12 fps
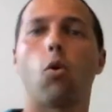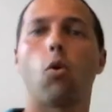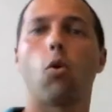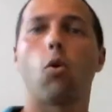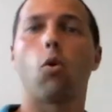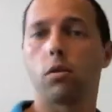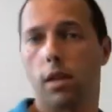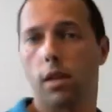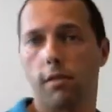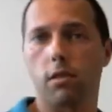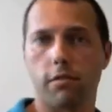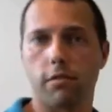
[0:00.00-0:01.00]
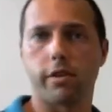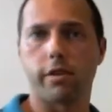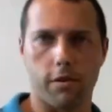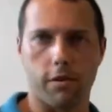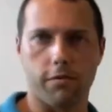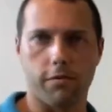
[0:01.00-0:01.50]
or level of
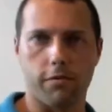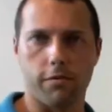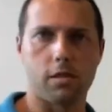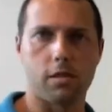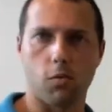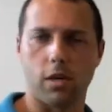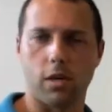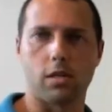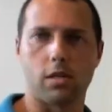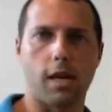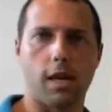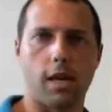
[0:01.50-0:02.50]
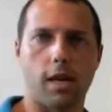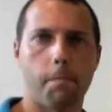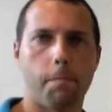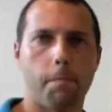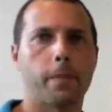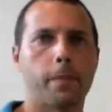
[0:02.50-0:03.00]
confidence. They're one and the same.
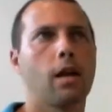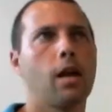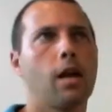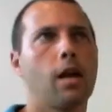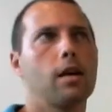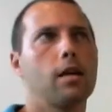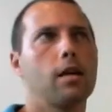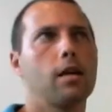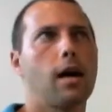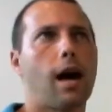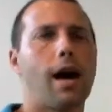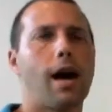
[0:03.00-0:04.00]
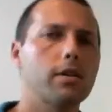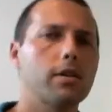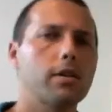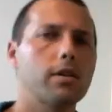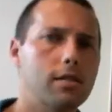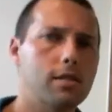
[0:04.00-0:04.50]
How do you
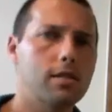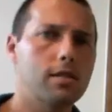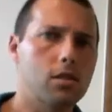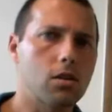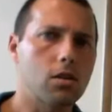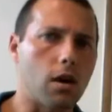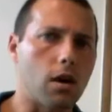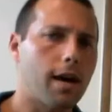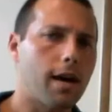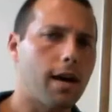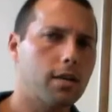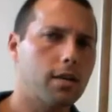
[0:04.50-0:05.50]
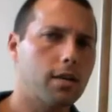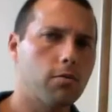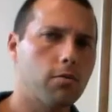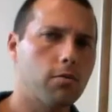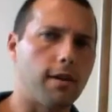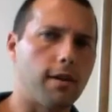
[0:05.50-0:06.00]
get Z star? How do you get the
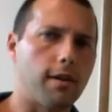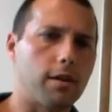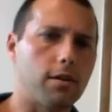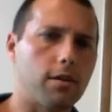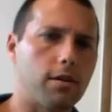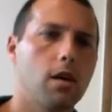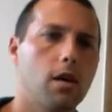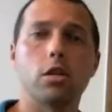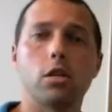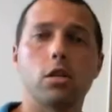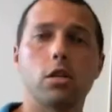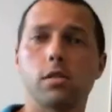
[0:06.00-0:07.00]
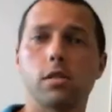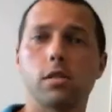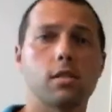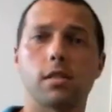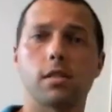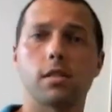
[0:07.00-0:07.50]
critical value? The good news
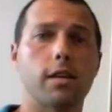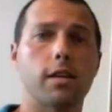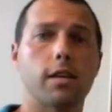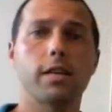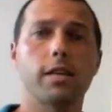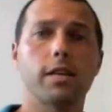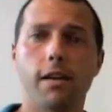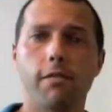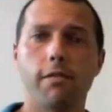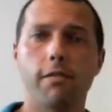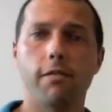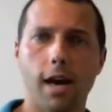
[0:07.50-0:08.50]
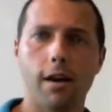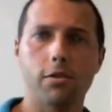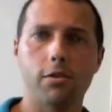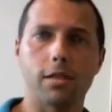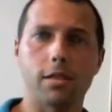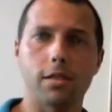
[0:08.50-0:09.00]
is that you're never going to
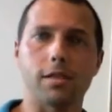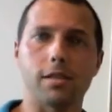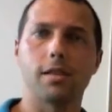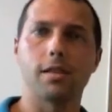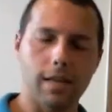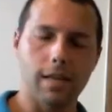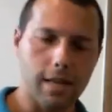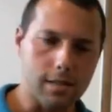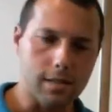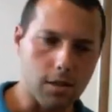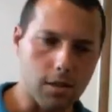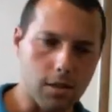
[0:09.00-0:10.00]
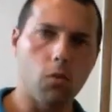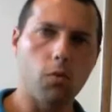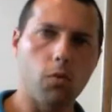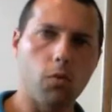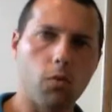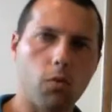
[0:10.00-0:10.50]
calculate this. It's
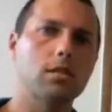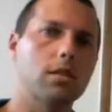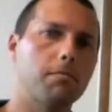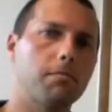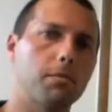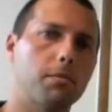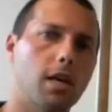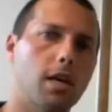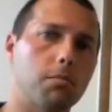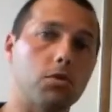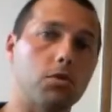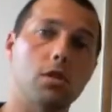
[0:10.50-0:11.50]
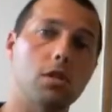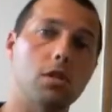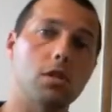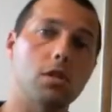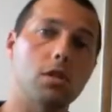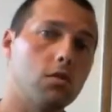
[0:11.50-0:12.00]
always looked up from a table. You just
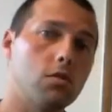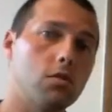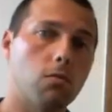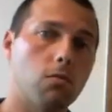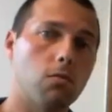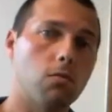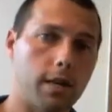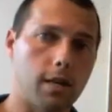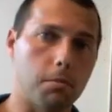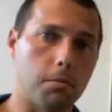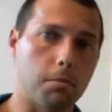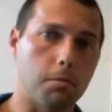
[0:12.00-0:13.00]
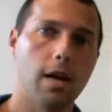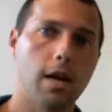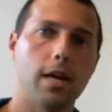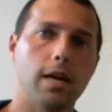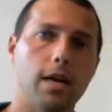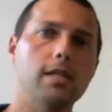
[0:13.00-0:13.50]
need to use the right table.
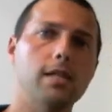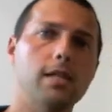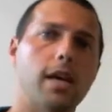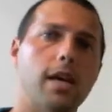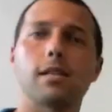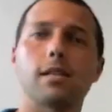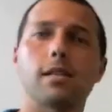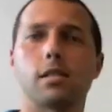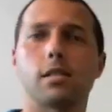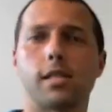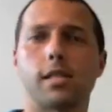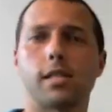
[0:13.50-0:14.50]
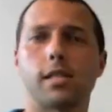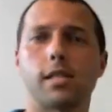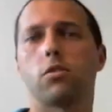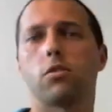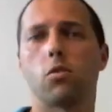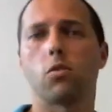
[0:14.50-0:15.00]
In this case, it's the
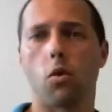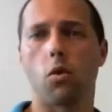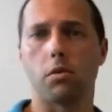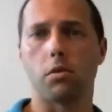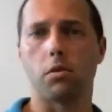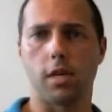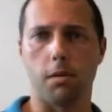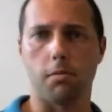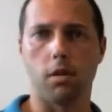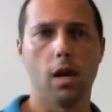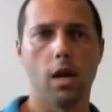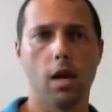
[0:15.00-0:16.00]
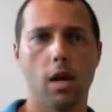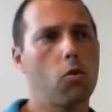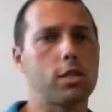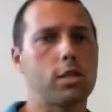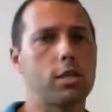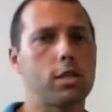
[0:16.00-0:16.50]
standard normal table,
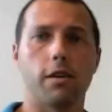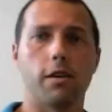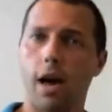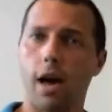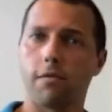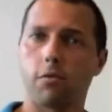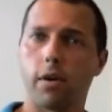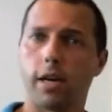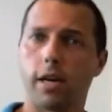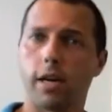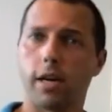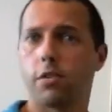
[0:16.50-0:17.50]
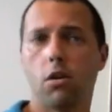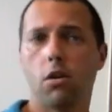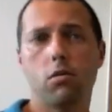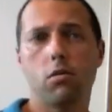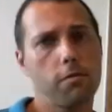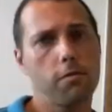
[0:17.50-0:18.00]
which if you have, great. If you
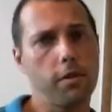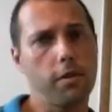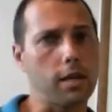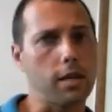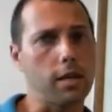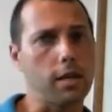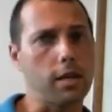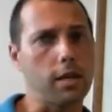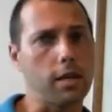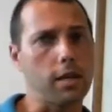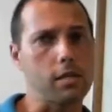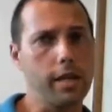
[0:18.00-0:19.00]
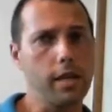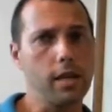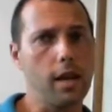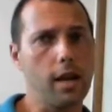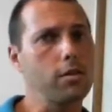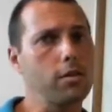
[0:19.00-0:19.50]
don't, feel free to click this link
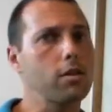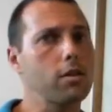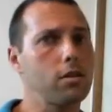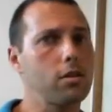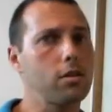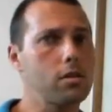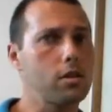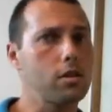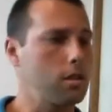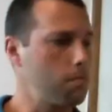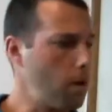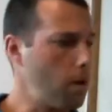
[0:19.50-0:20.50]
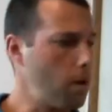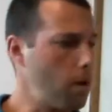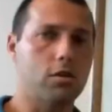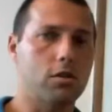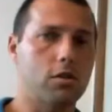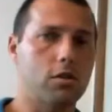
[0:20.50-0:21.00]
and you could use my
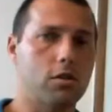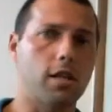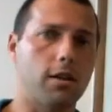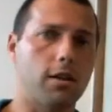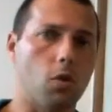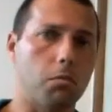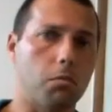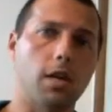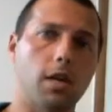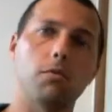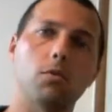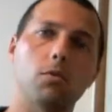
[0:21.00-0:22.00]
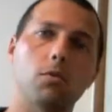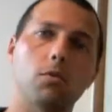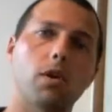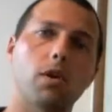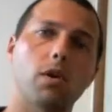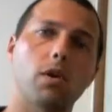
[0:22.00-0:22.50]
version of the standard normal table, which is
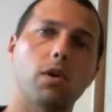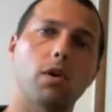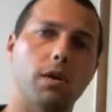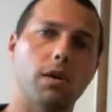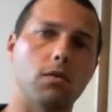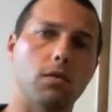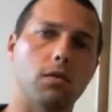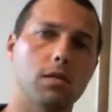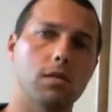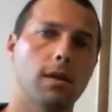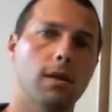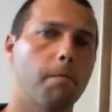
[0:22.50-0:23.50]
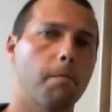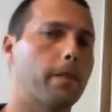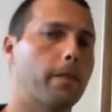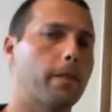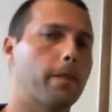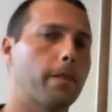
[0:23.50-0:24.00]
what I give my students.
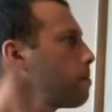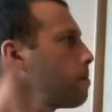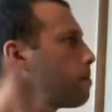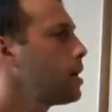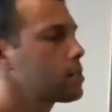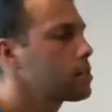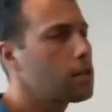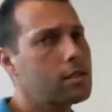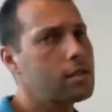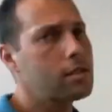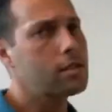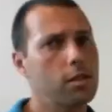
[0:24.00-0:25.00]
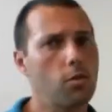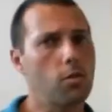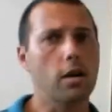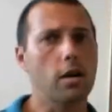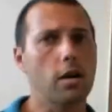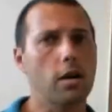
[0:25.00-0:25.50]
Right. So let's continue
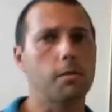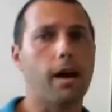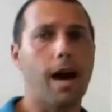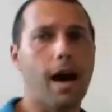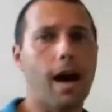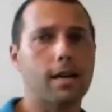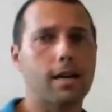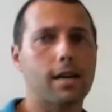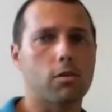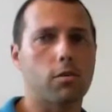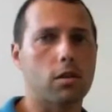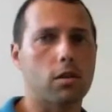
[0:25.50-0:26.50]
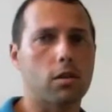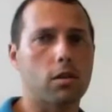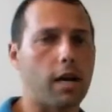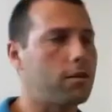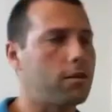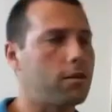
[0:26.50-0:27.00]
on talking about how to get the critical
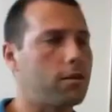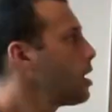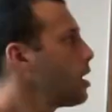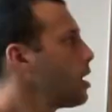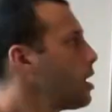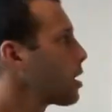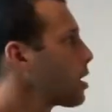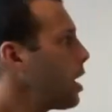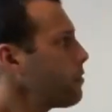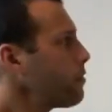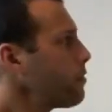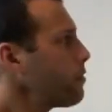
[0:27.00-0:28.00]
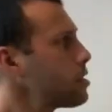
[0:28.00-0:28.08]
value. Confidence